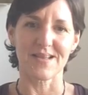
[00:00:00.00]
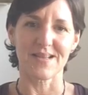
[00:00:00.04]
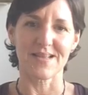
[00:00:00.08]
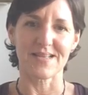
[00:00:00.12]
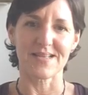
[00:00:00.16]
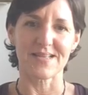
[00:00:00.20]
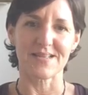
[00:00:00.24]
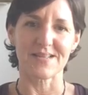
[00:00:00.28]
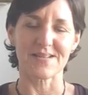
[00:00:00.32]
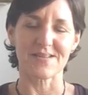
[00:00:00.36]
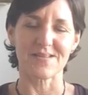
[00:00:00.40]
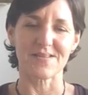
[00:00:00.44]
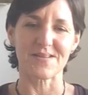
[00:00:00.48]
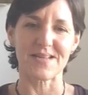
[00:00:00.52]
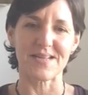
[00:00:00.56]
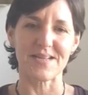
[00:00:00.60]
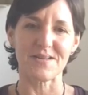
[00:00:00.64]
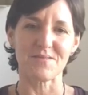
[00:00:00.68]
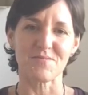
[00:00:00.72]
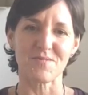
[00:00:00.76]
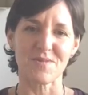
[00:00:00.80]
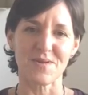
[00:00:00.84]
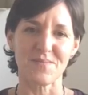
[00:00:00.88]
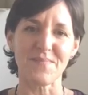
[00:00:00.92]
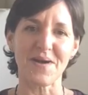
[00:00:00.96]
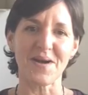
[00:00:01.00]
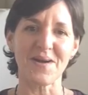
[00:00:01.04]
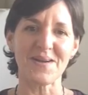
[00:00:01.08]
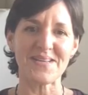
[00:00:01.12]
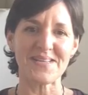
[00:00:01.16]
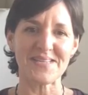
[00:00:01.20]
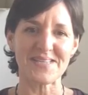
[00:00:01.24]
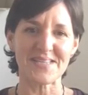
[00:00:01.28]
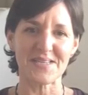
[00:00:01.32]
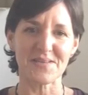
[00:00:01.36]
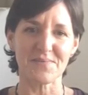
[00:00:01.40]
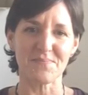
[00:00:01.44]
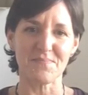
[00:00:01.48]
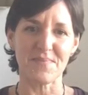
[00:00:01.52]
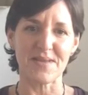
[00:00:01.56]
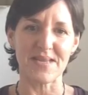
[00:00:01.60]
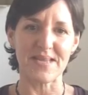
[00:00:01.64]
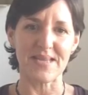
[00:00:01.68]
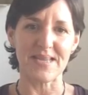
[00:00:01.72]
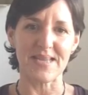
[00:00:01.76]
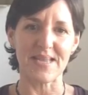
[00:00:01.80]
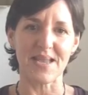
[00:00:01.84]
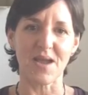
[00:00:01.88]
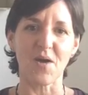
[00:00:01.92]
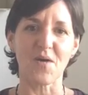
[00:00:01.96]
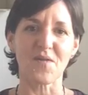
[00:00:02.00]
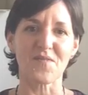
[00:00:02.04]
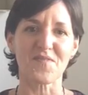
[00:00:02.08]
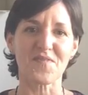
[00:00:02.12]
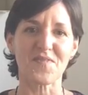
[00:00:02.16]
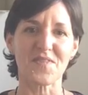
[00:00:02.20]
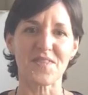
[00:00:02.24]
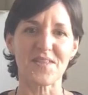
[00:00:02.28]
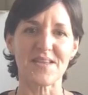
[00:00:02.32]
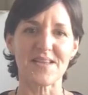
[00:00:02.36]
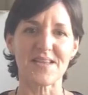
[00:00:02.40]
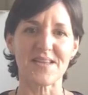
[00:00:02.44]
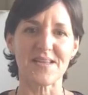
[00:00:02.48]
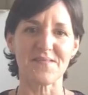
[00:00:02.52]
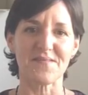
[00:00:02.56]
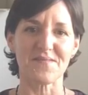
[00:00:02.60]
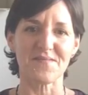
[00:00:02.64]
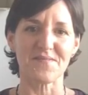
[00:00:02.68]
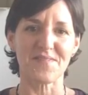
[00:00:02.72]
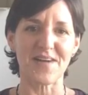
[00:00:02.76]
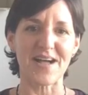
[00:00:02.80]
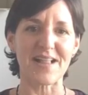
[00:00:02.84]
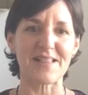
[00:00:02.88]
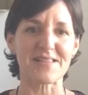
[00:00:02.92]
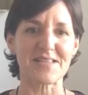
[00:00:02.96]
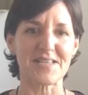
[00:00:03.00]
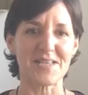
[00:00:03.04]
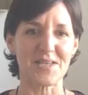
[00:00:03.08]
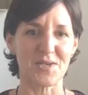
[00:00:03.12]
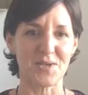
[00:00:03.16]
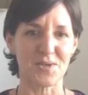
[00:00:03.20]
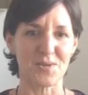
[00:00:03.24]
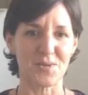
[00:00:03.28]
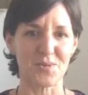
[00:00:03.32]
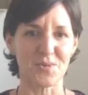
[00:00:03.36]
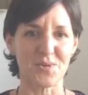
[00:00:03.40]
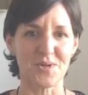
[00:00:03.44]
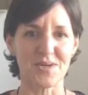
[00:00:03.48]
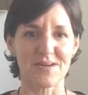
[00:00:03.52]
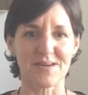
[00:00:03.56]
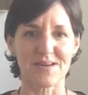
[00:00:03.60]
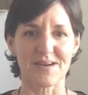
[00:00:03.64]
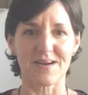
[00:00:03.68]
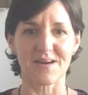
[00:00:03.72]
it reminded me of the value